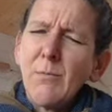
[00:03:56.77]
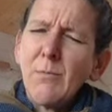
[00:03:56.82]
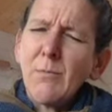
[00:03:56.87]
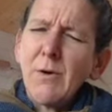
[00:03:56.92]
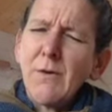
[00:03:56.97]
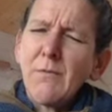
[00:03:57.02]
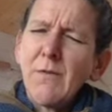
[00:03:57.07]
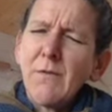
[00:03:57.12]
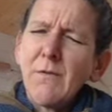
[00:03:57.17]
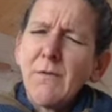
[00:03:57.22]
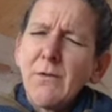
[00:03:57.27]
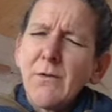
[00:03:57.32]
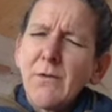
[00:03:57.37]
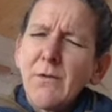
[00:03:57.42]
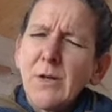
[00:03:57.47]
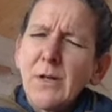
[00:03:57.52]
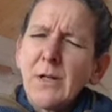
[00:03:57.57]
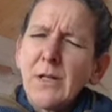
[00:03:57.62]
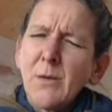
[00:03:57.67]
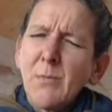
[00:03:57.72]
Pelvic floor
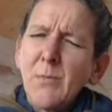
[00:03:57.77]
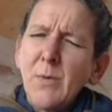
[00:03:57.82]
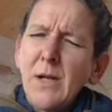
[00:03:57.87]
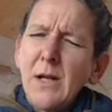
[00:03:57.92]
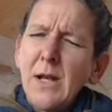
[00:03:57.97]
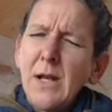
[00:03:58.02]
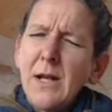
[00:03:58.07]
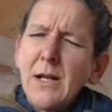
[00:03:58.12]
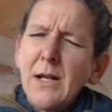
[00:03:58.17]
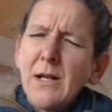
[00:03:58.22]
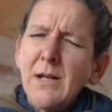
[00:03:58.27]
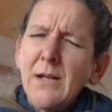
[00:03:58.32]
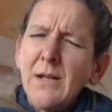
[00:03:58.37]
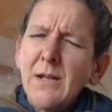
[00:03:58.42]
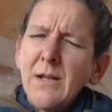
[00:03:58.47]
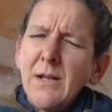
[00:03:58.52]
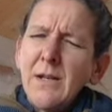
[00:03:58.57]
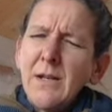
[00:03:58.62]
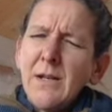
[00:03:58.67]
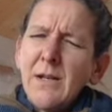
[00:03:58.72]
hugs up and in,
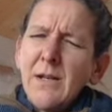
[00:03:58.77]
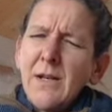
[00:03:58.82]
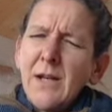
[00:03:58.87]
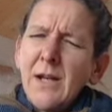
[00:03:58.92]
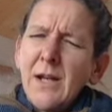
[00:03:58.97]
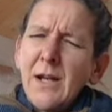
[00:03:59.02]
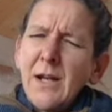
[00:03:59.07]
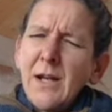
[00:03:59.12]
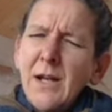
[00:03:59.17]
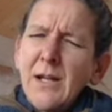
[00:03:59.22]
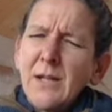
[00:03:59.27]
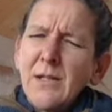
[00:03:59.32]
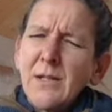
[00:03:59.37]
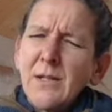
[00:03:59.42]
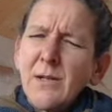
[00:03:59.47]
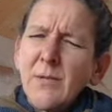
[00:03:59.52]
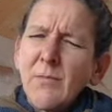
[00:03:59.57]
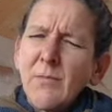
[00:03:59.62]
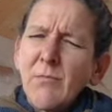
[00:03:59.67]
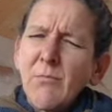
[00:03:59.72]
and
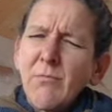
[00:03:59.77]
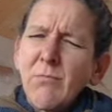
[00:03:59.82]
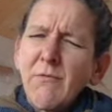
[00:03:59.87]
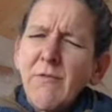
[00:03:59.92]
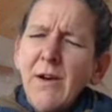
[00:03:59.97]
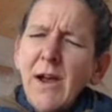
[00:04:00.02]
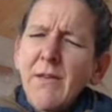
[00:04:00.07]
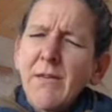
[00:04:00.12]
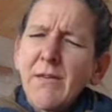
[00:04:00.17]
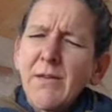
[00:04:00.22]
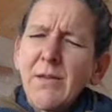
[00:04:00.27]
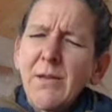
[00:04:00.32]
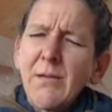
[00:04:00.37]
breath